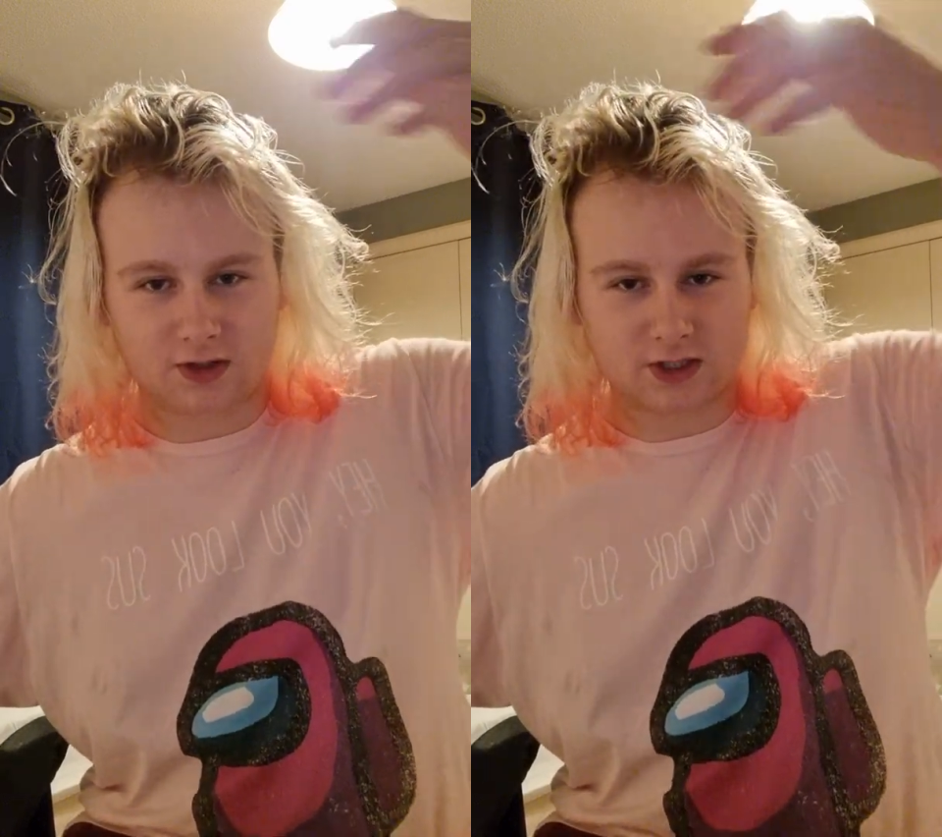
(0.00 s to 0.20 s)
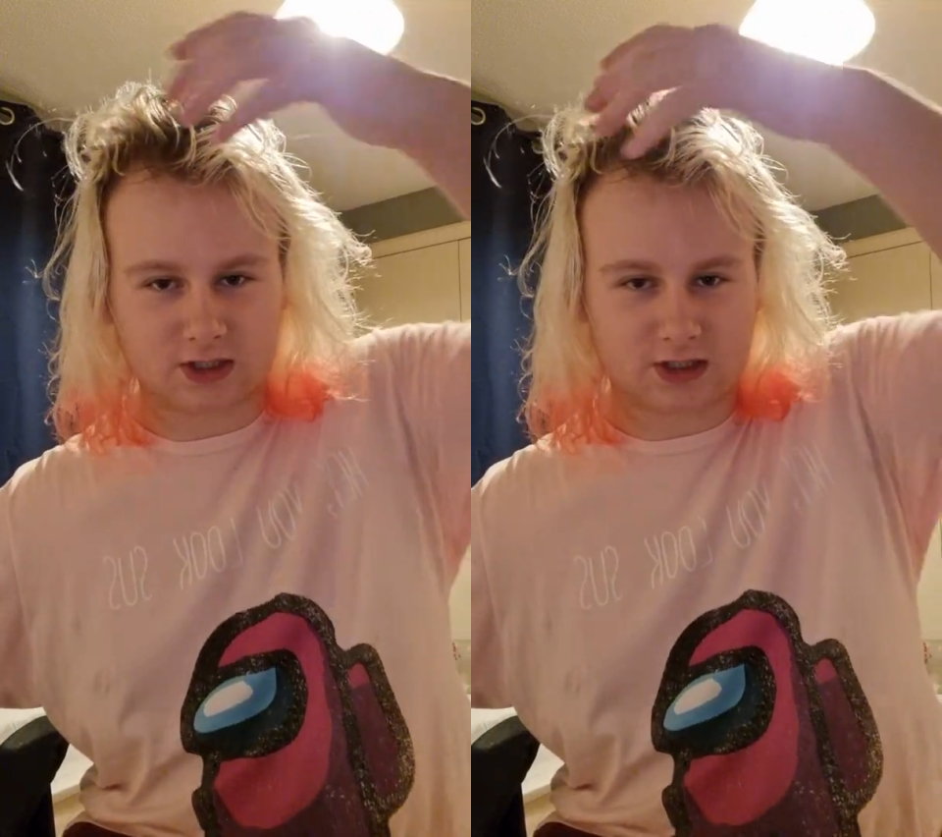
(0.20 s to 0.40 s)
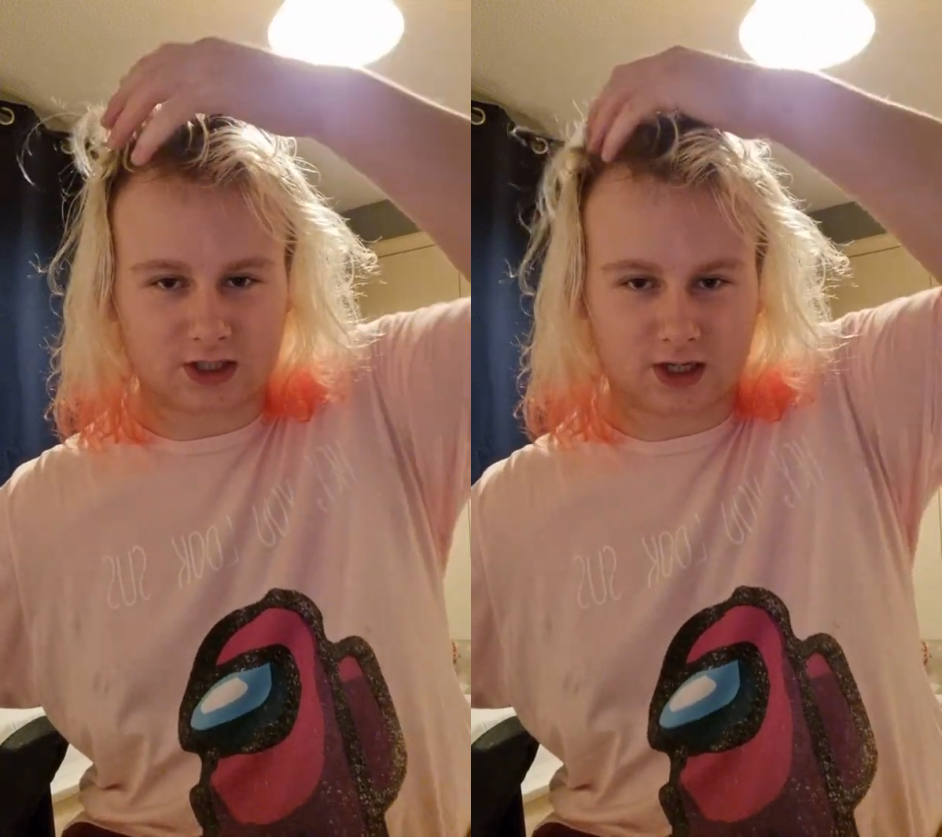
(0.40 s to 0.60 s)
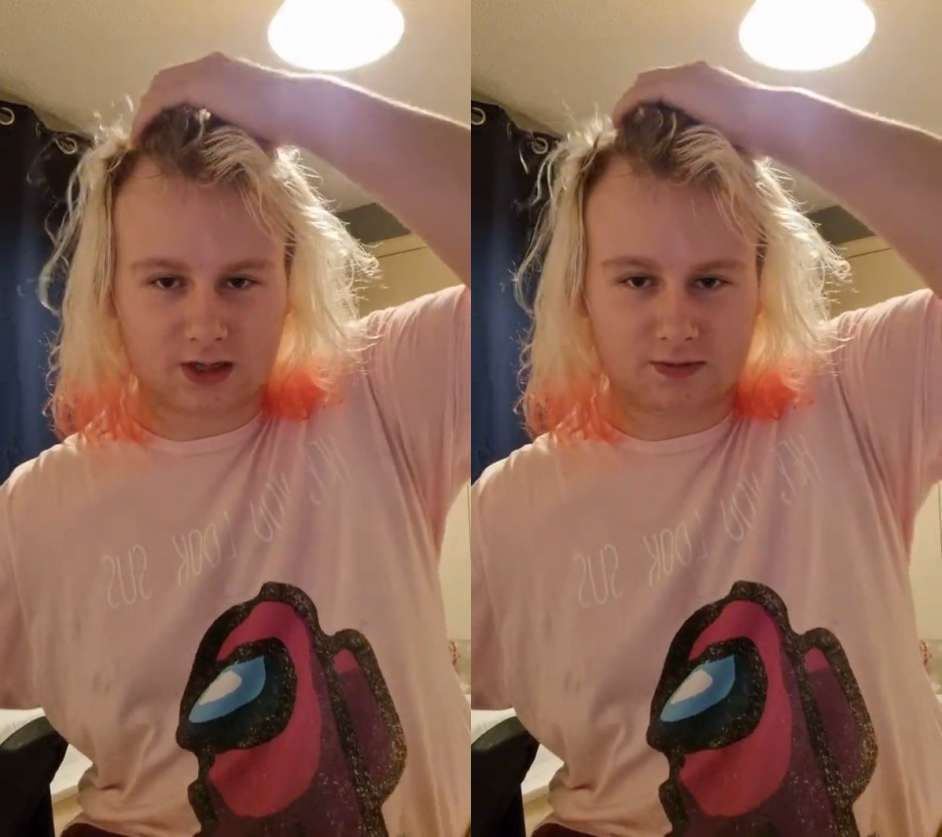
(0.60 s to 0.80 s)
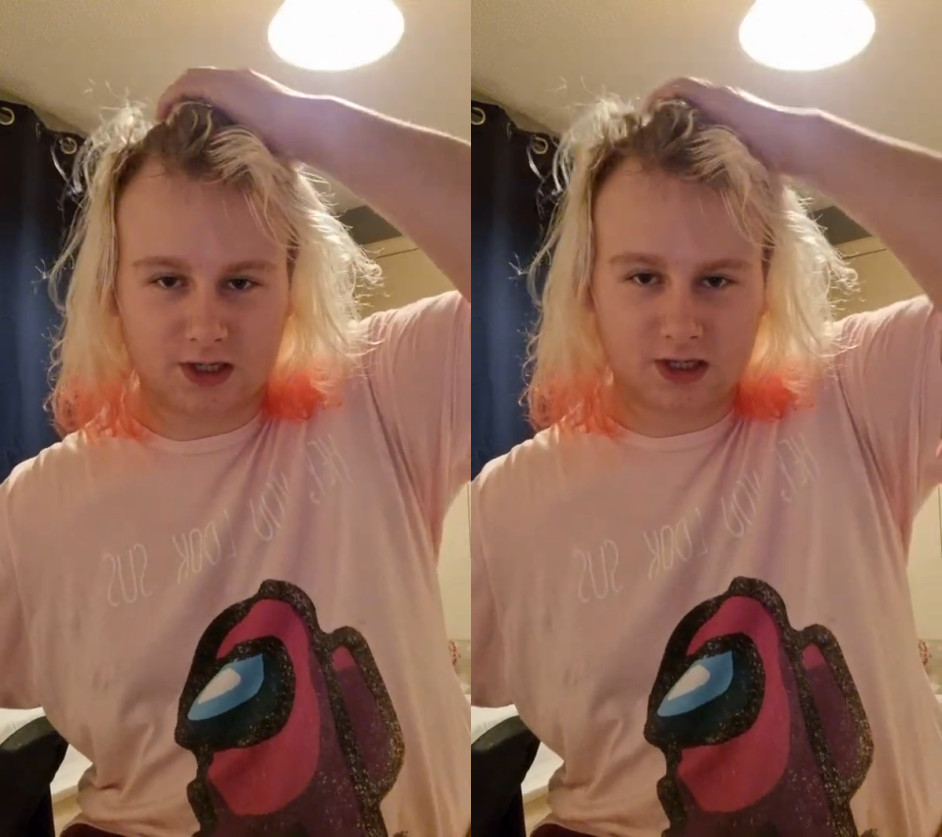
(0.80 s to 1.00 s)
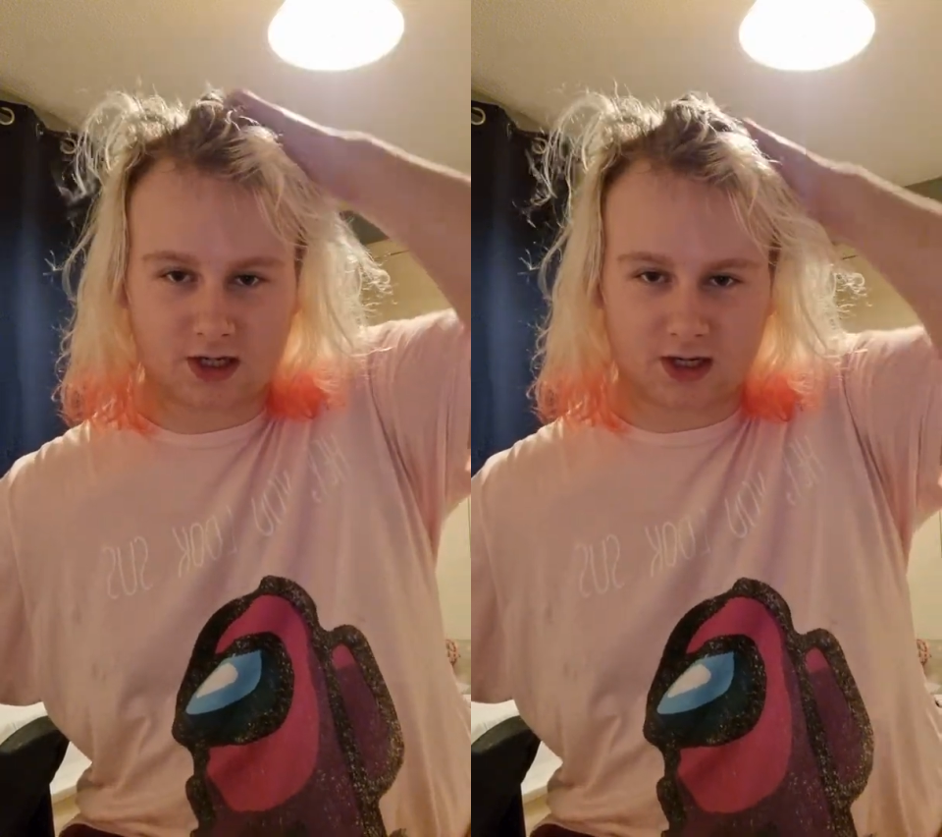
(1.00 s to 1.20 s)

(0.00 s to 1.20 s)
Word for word: It's uh, me